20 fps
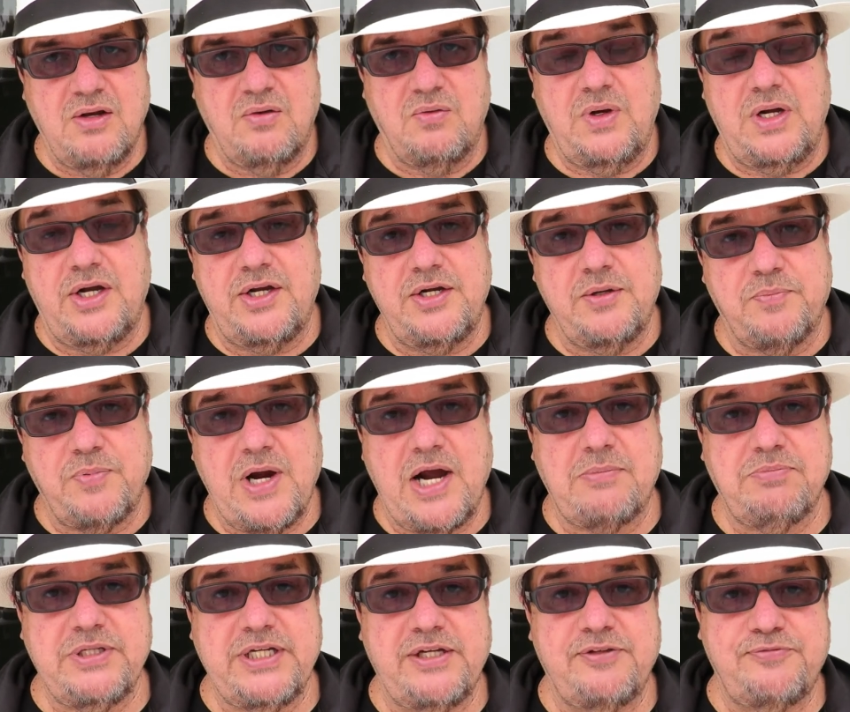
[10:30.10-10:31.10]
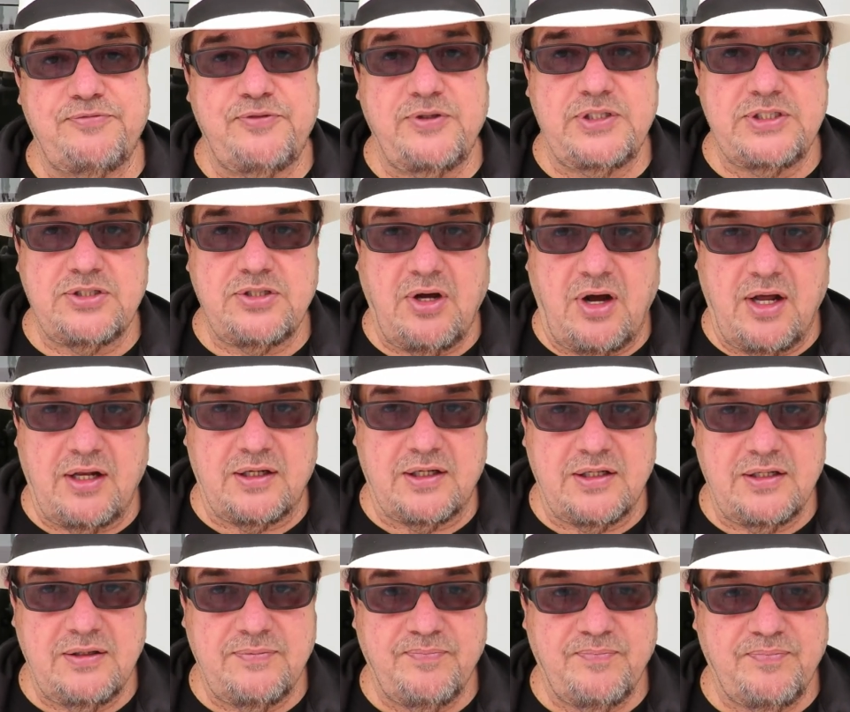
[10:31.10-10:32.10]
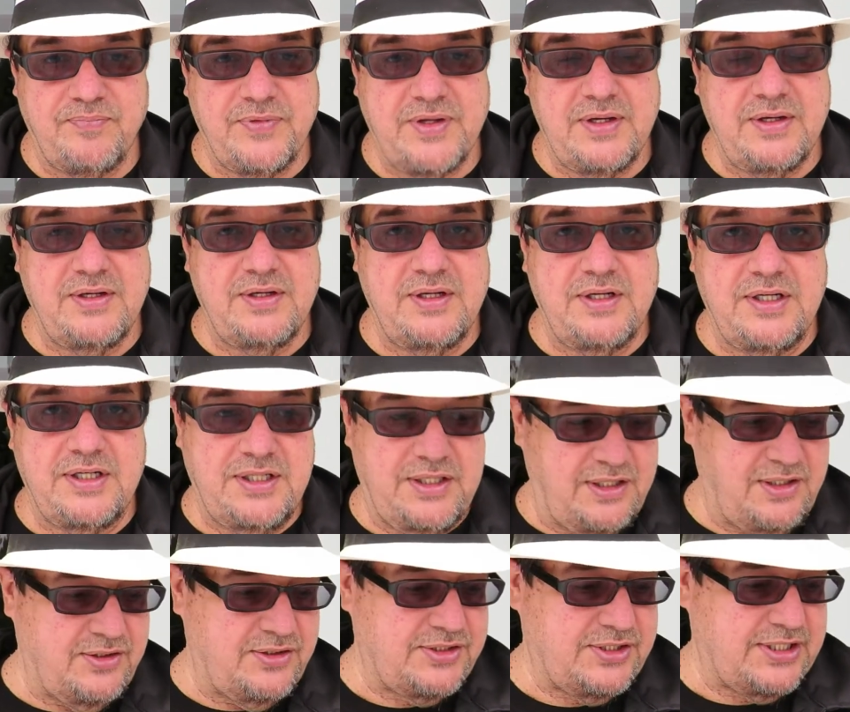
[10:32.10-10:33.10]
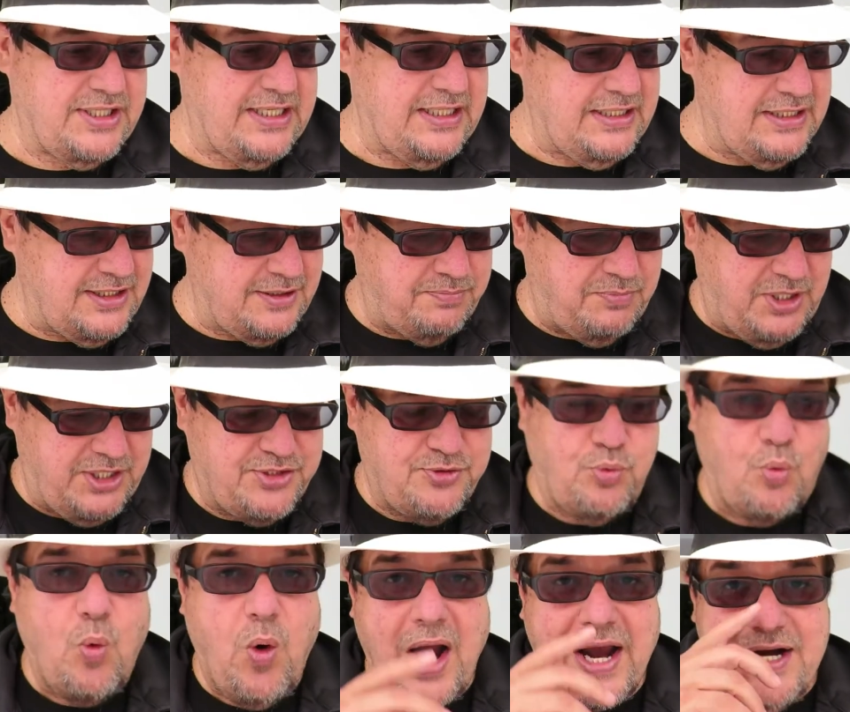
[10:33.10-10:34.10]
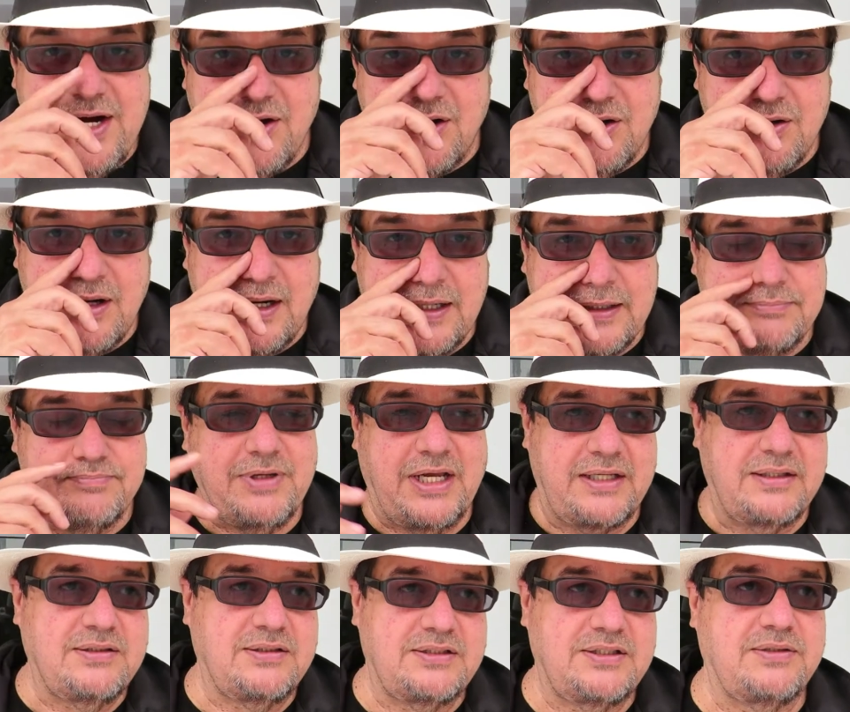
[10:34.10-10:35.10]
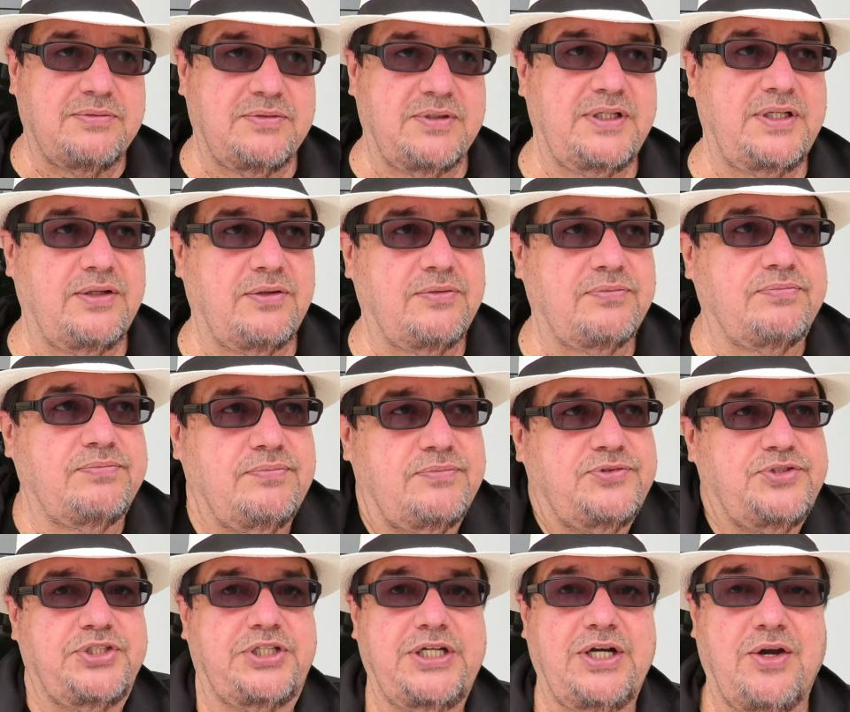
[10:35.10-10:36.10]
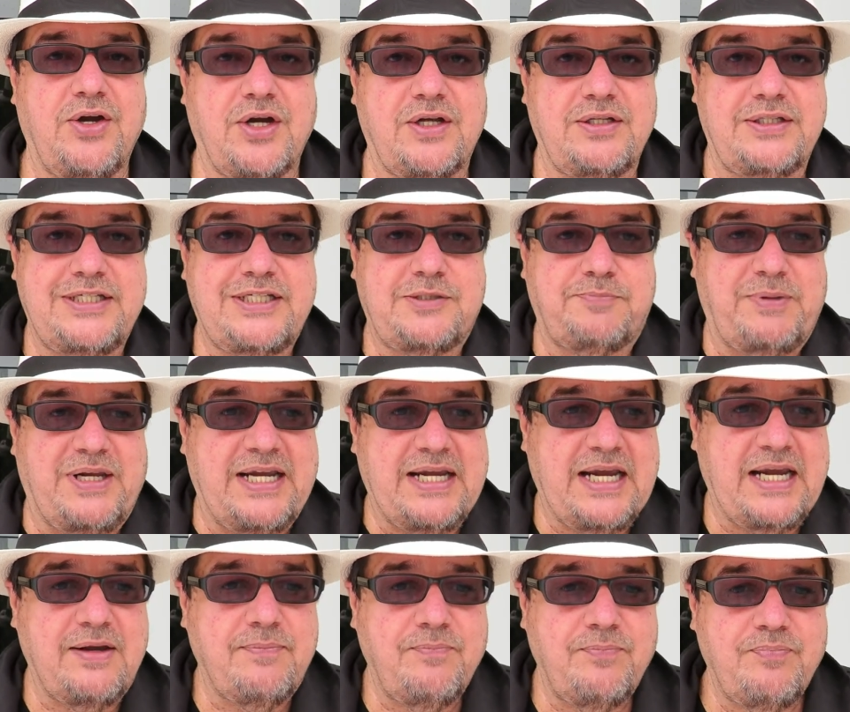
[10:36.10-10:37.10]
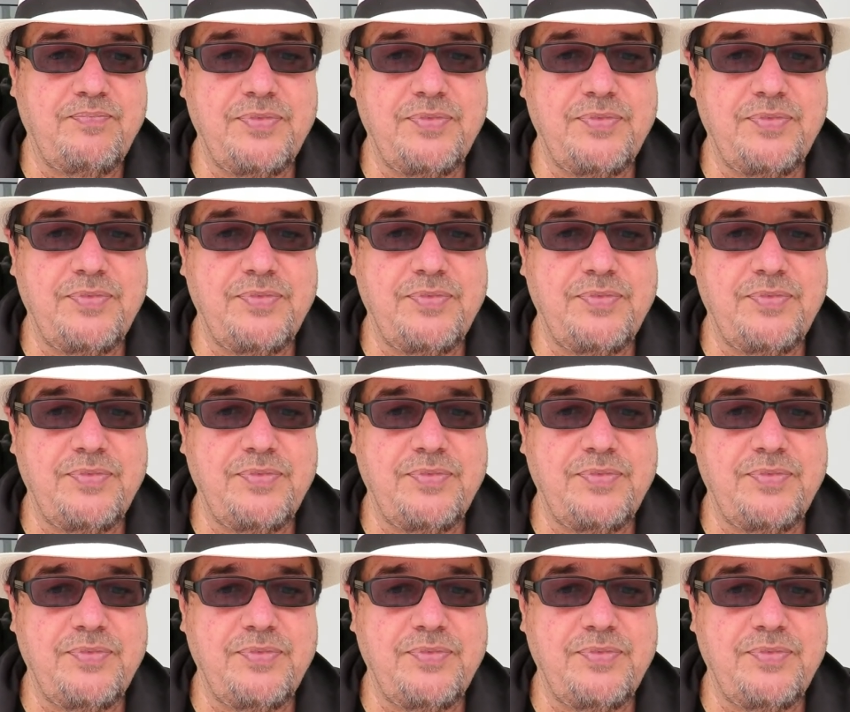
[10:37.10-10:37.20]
well, you're probably a foot taller. Your skin is much whiter, uh, you know, generically speaking.